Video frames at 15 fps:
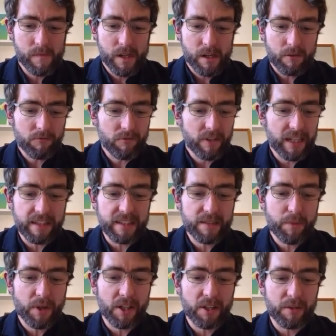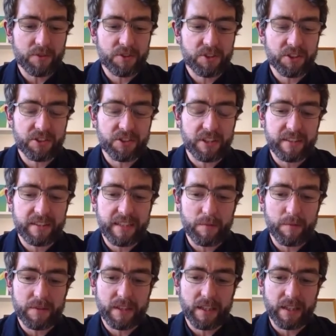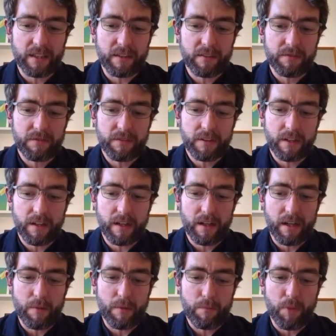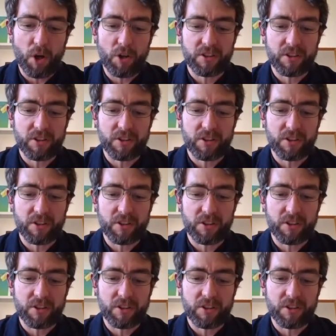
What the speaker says: Really, this poem was just an attempt to kind of bottle